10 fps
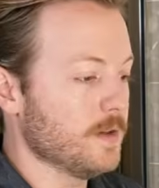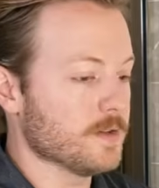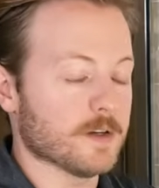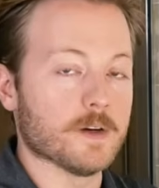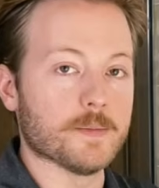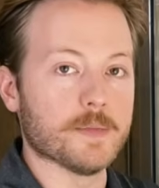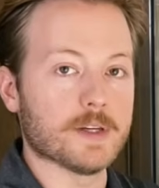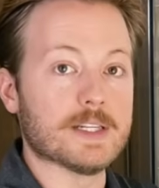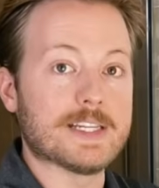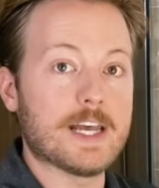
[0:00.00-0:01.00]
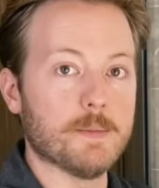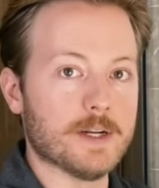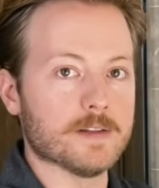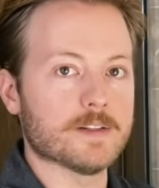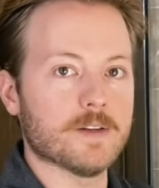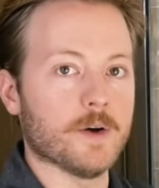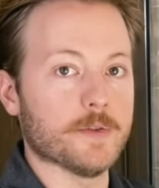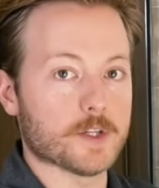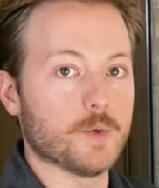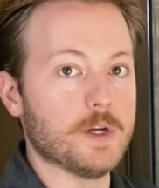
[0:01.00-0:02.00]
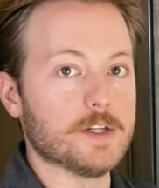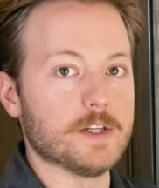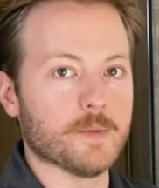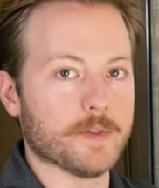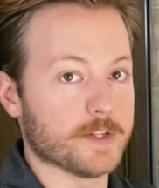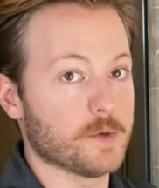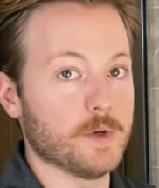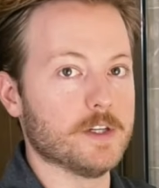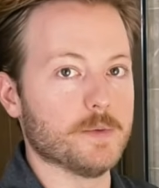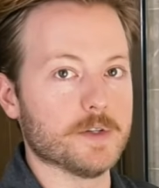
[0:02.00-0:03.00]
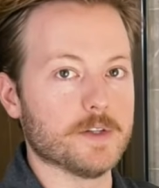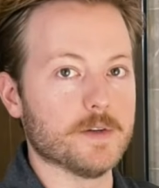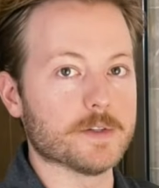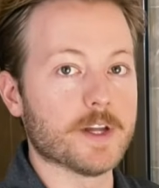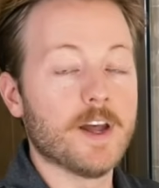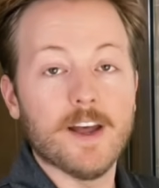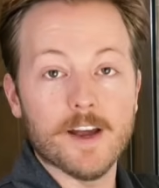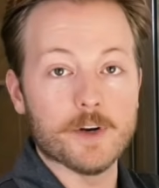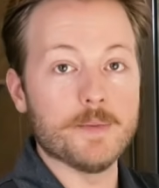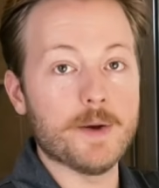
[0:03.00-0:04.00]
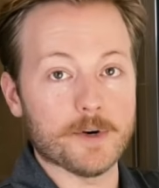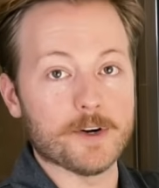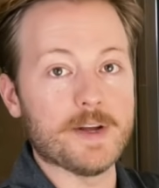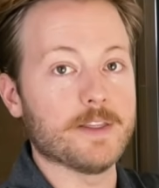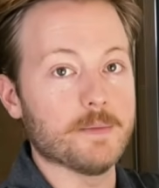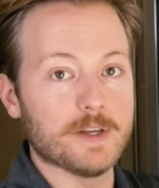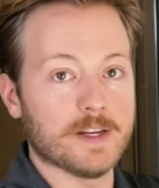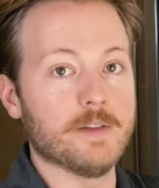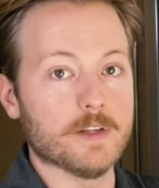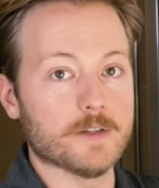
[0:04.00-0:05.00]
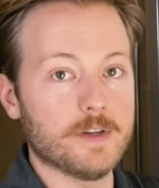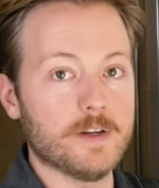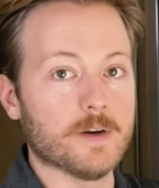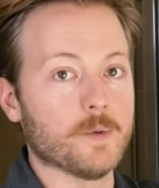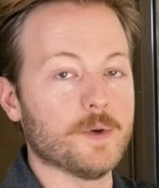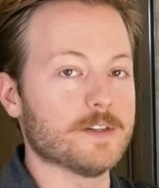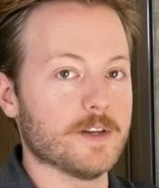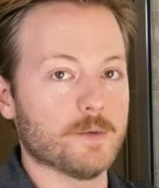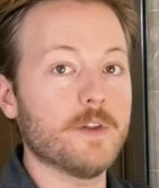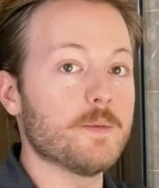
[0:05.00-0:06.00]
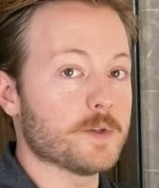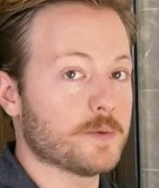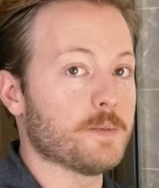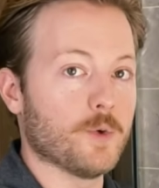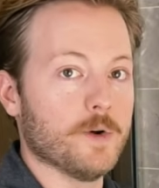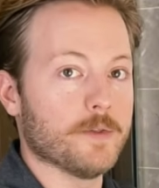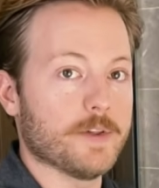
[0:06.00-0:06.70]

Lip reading: some contaminants on the squeegee when the squeegee was used. And remember, at the beginning of this video, we said one of the most important